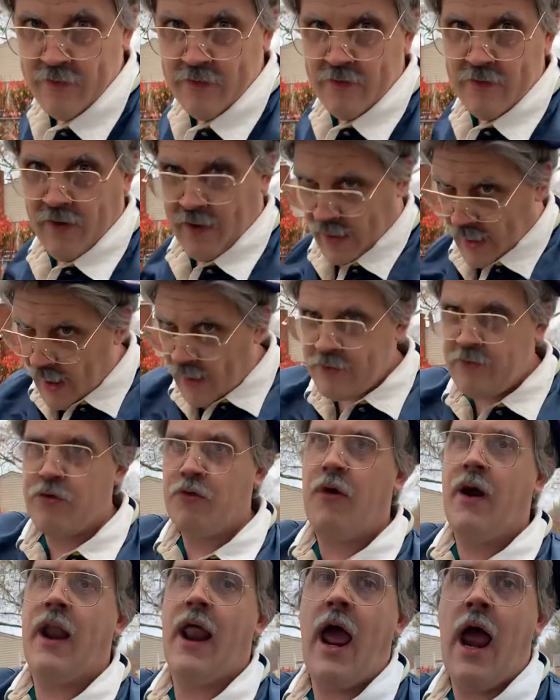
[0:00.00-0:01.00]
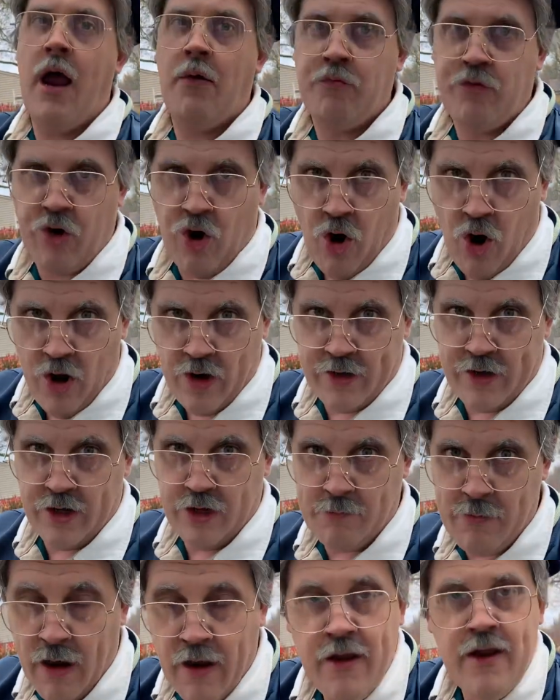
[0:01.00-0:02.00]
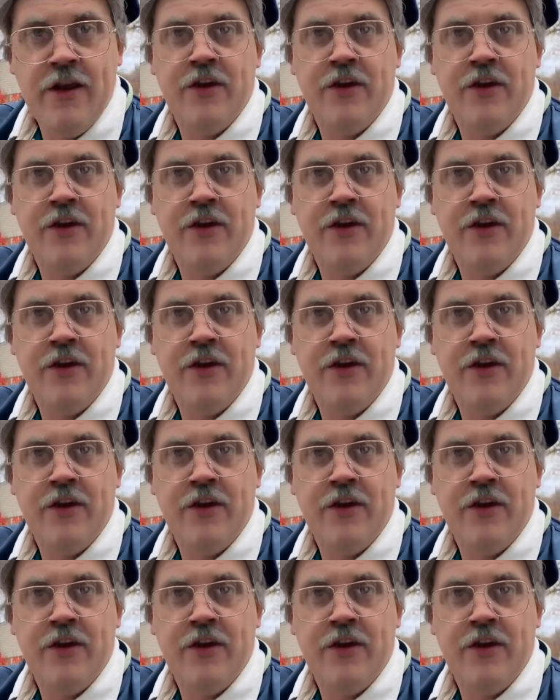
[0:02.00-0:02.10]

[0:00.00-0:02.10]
That's what I'm talking about.